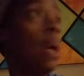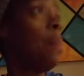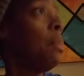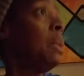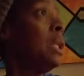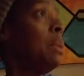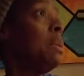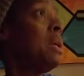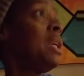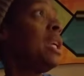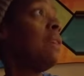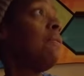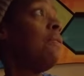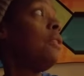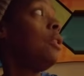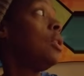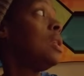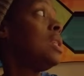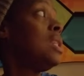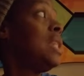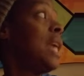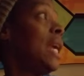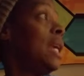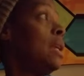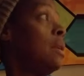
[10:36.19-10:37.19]
But let me give you a
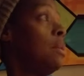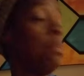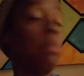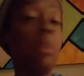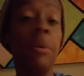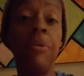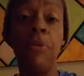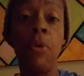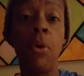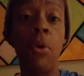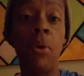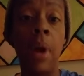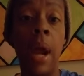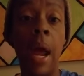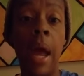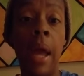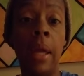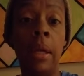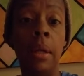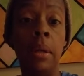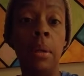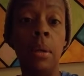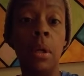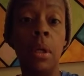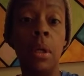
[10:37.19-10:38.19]
date before
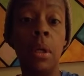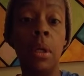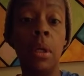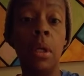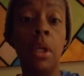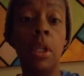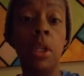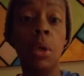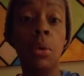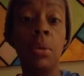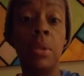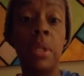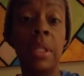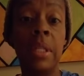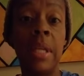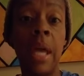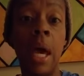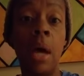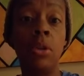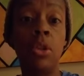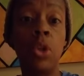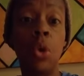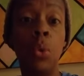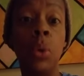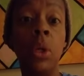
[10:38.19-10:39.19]
I close this
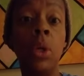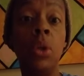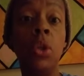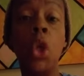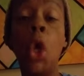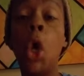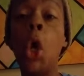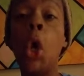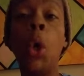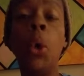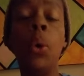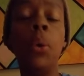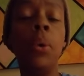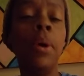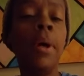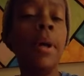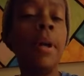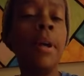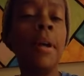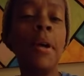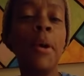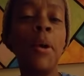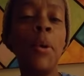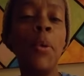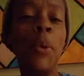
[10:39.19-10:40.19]
out, so we'll know
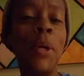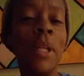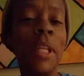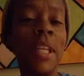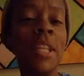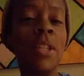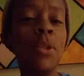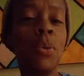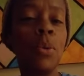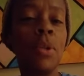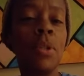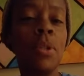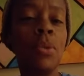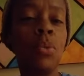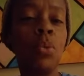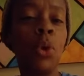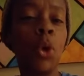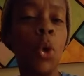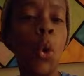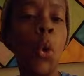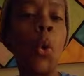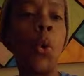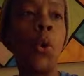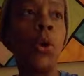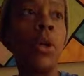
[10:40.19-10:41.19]
when this was
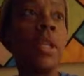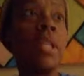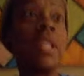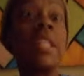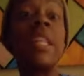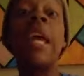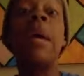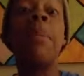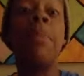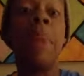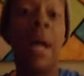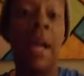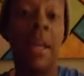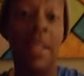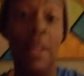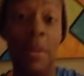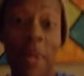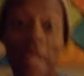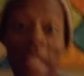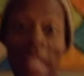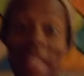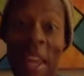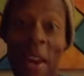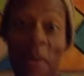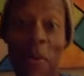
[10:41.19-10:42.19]
recorded. Stand by. Let
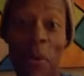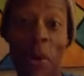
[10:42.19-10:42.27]
me get that